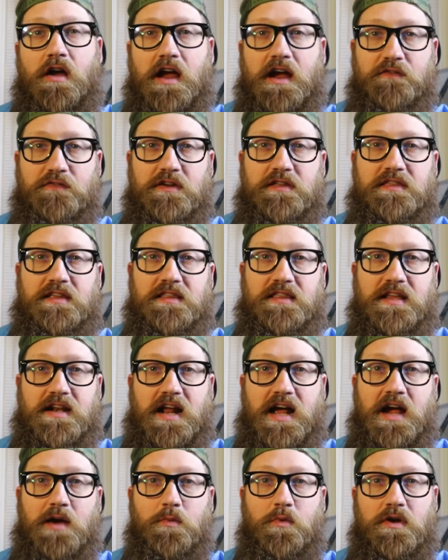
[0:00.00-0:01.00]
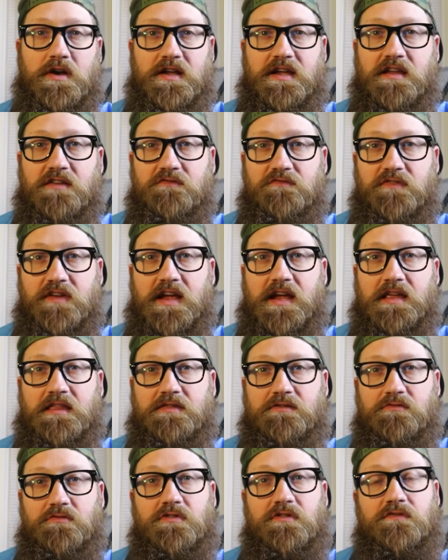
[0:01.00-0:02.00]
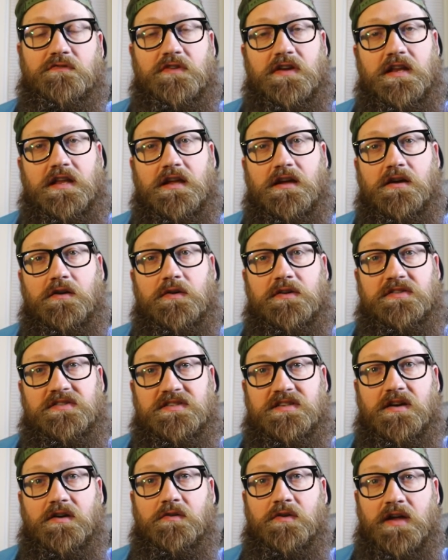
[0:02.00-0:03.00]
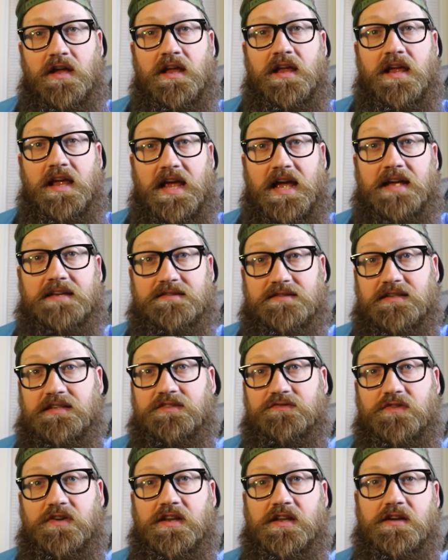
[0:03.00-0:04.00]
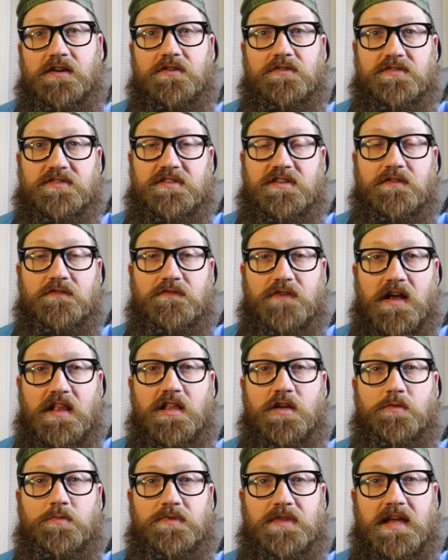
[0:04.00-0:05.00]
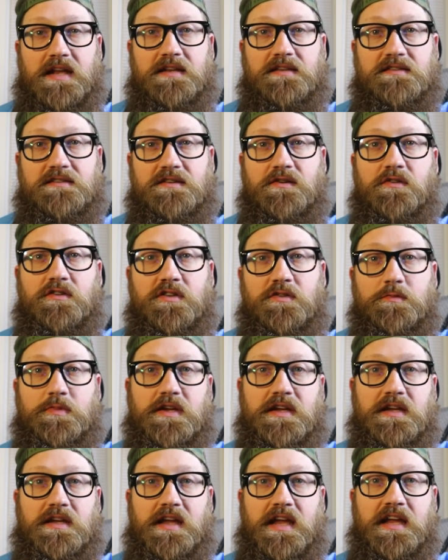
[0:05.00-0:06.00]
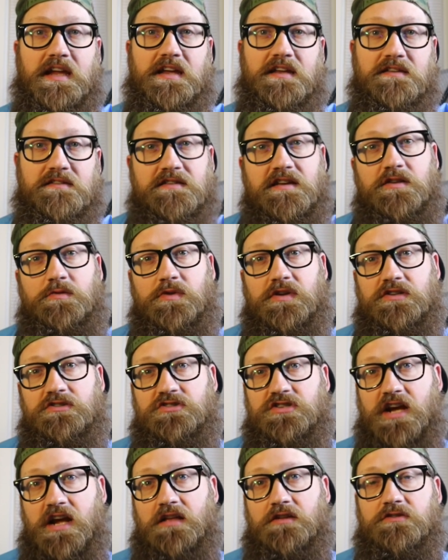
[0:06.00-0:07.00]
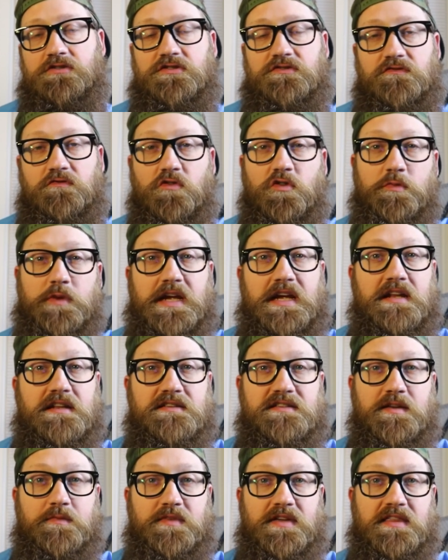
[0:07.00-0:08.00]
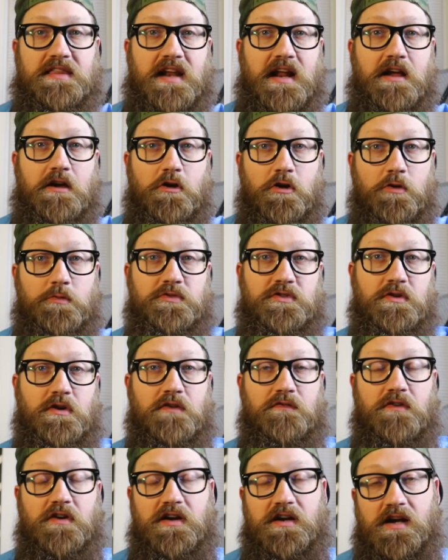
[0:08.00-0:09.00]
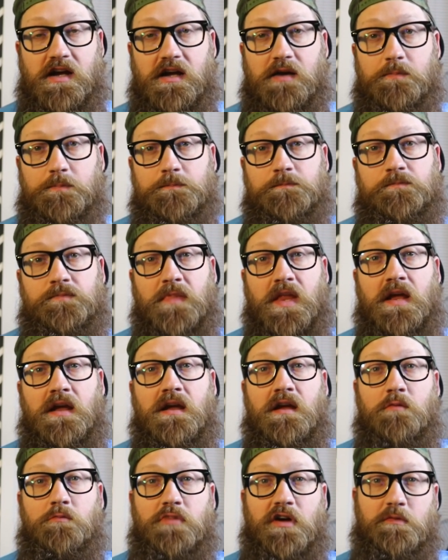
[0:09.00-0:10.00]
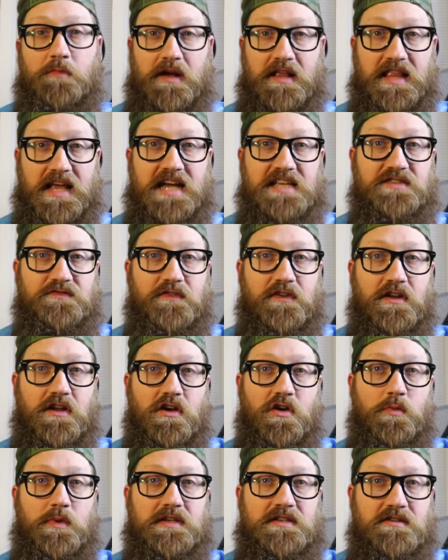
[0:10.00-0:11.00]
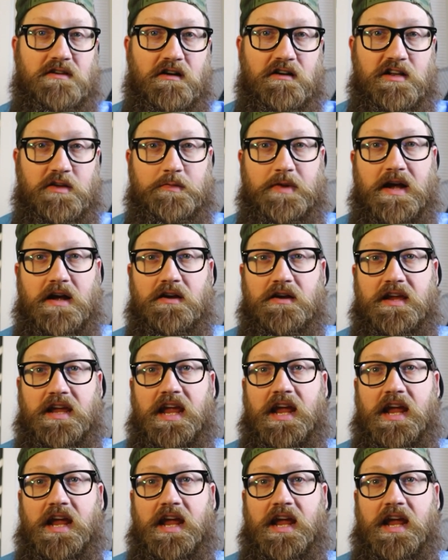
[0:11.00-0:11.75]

everything that I want to convey through the video. And so as these videos develop, that is going to be a continuing challenge for me and something that I hope to overcome. But in my last video, we talked about